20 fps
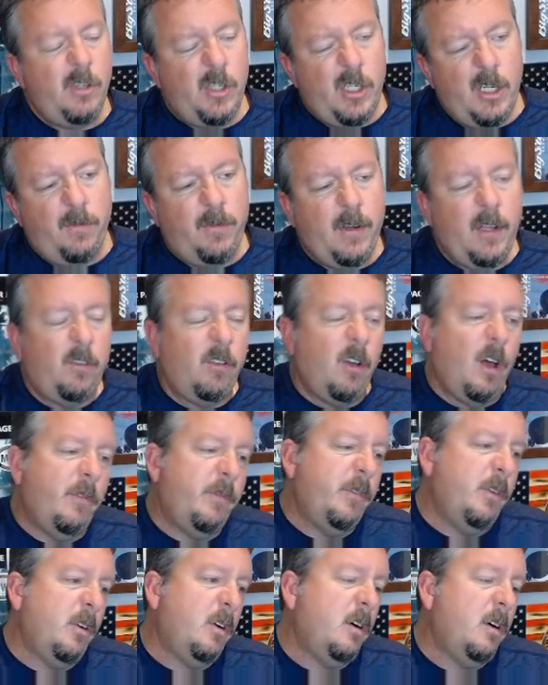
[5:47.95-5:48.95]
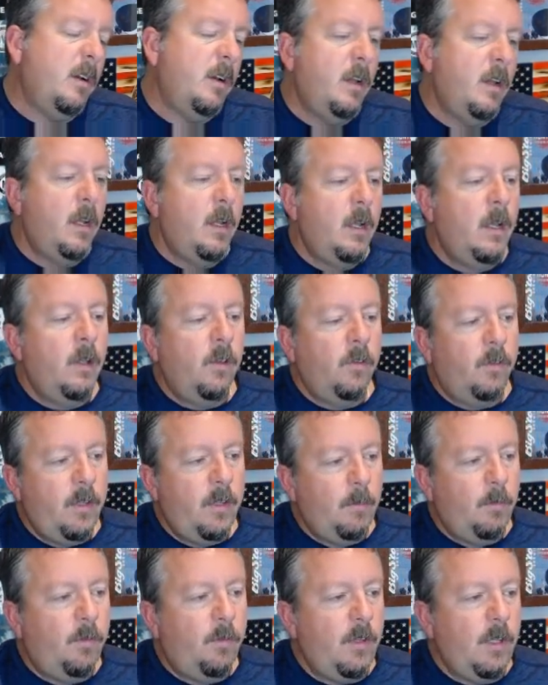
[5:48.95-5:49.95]
GFS off and on.
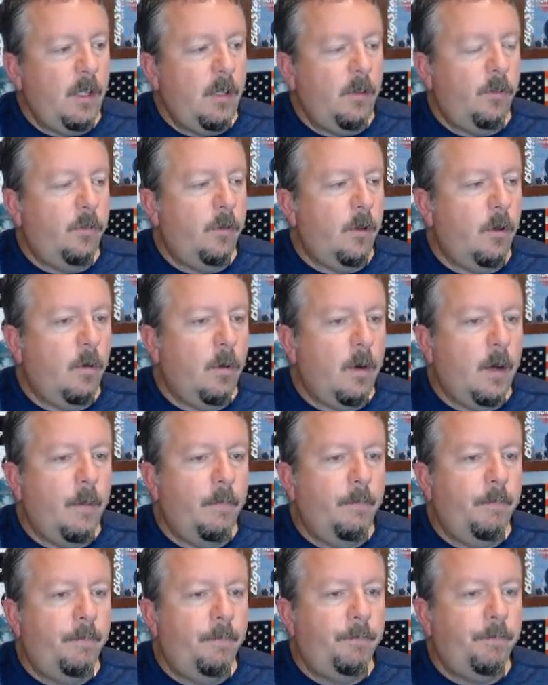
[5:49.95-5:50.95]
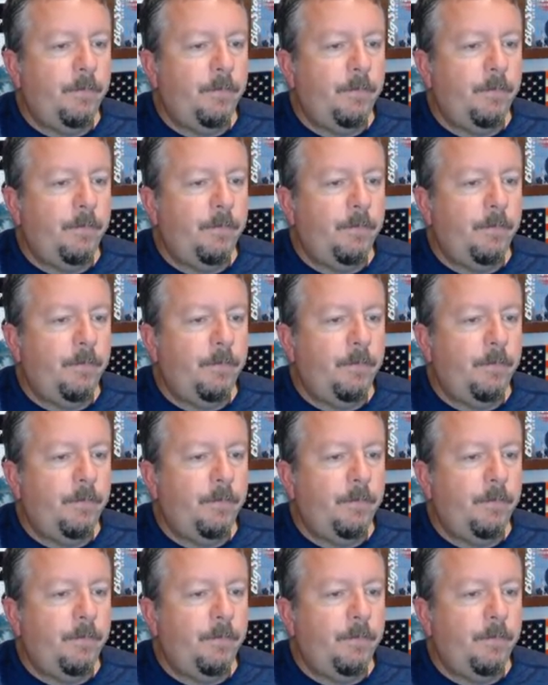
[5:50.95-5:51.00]
CMC. So